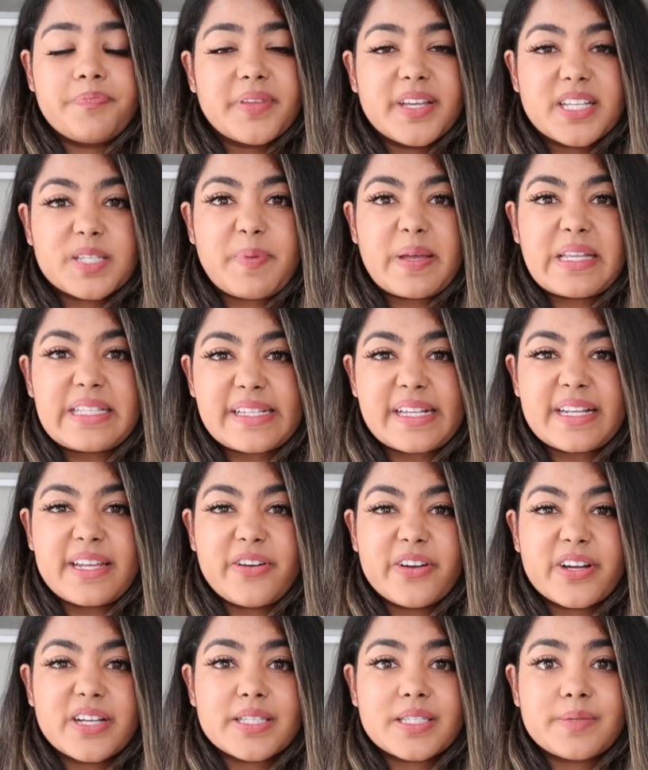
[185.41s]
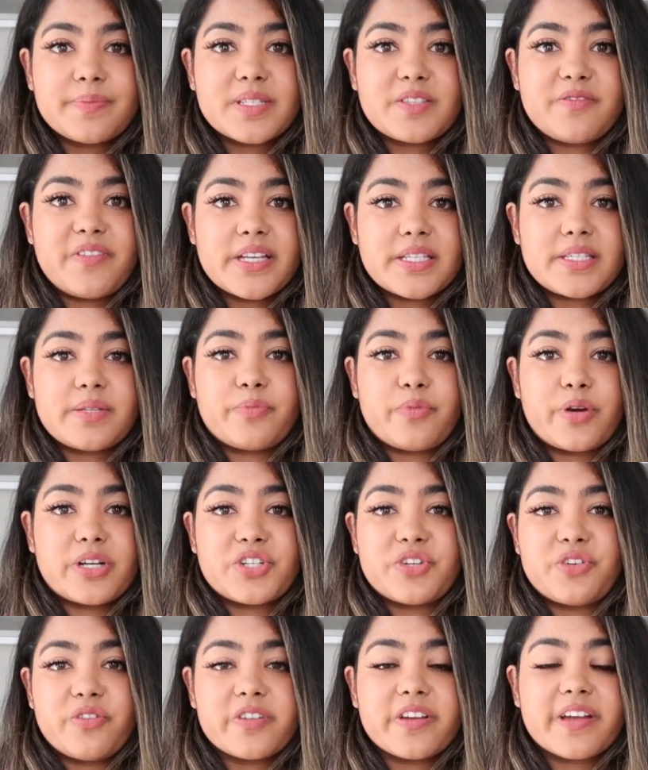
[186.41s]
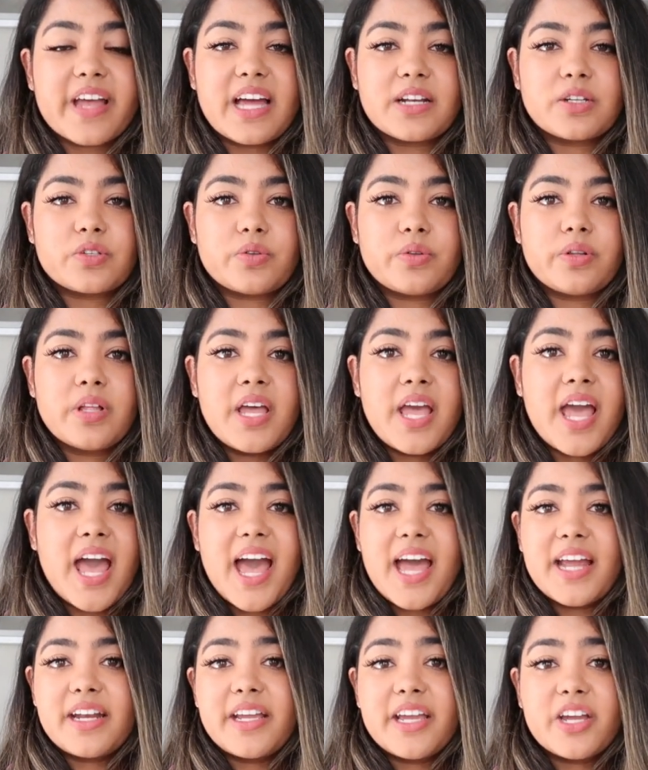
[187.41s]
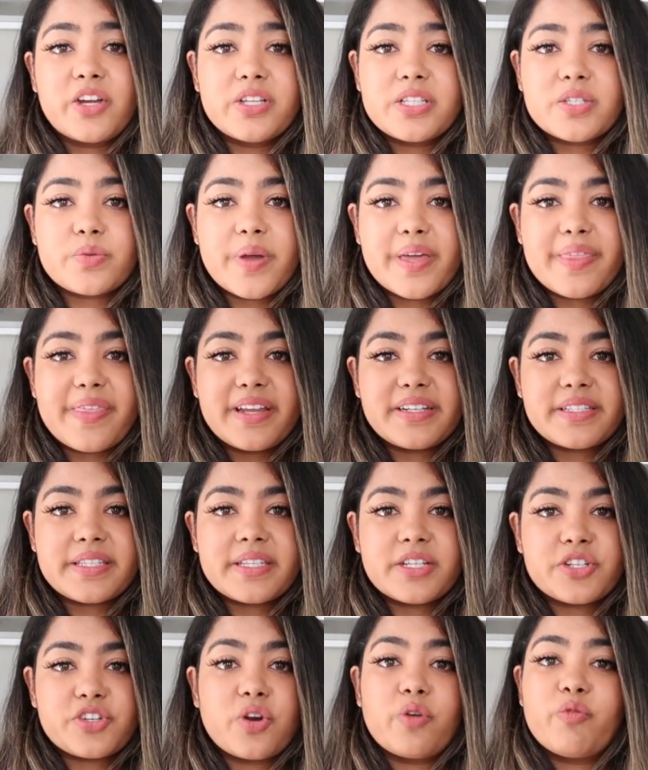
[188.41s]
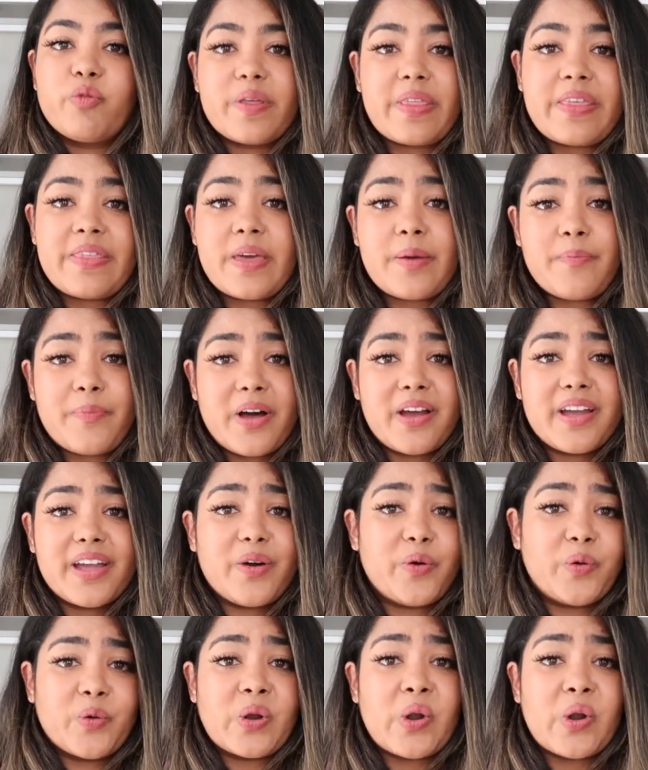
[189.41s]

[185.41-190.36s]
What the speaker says: It's basically your customer's first impression of your candle, and it could sway their decision of whether they buy it or